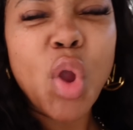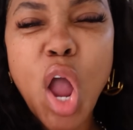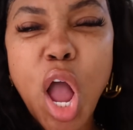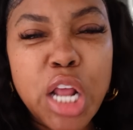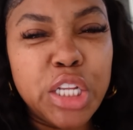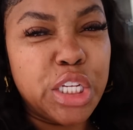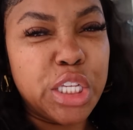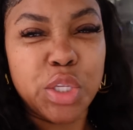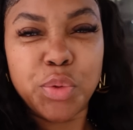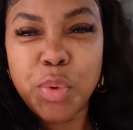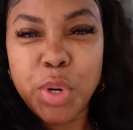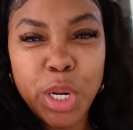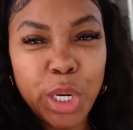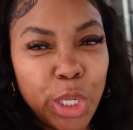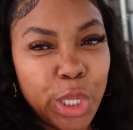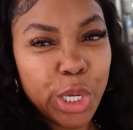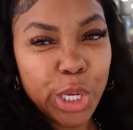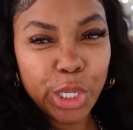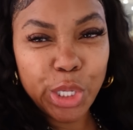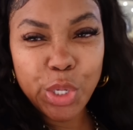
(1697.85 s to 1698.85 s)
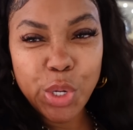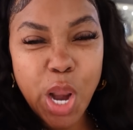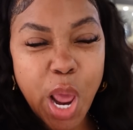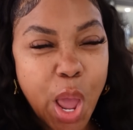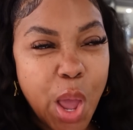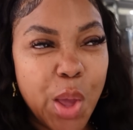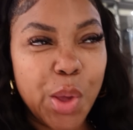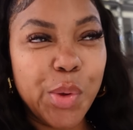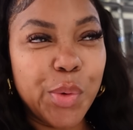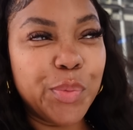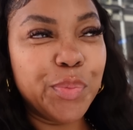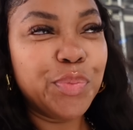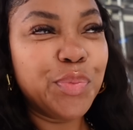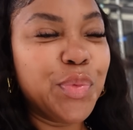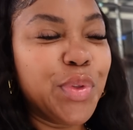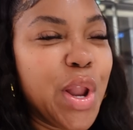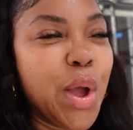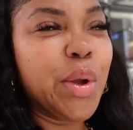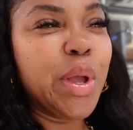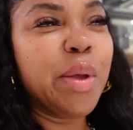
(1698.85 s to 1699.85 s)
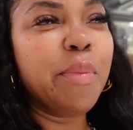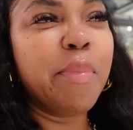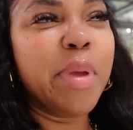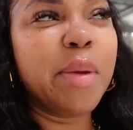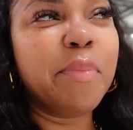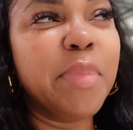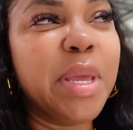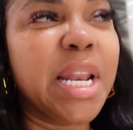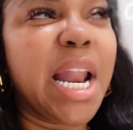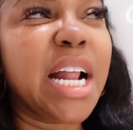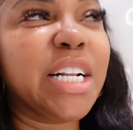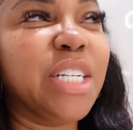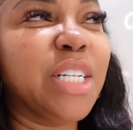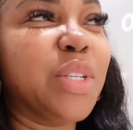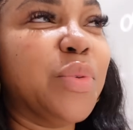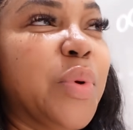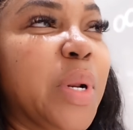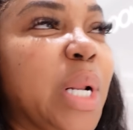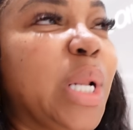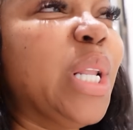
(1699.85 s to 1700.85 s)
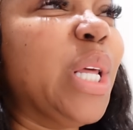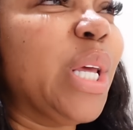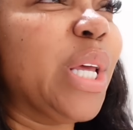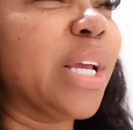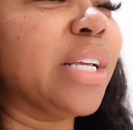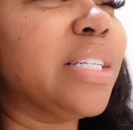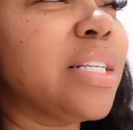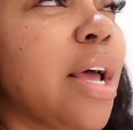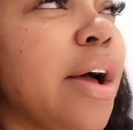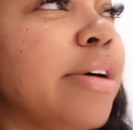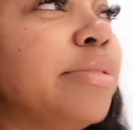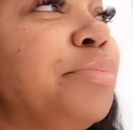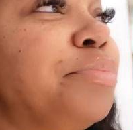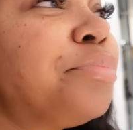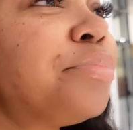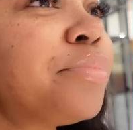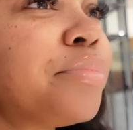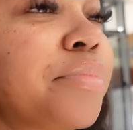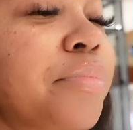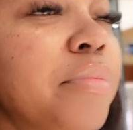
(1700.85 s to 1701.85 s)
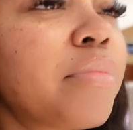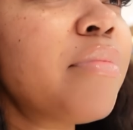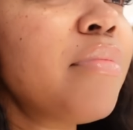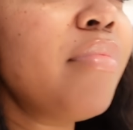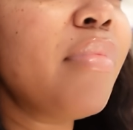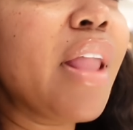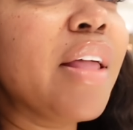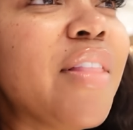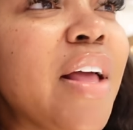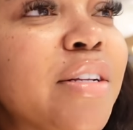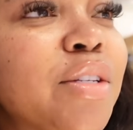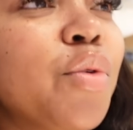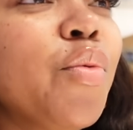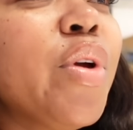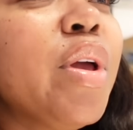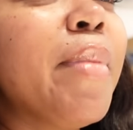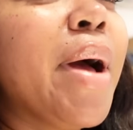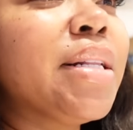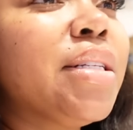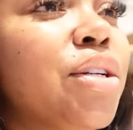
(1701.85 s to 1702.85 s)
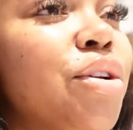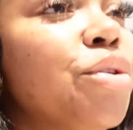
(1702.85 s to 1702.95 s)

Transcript: I just want to look, you know, no commitment. I just want to look. So that's what we're about to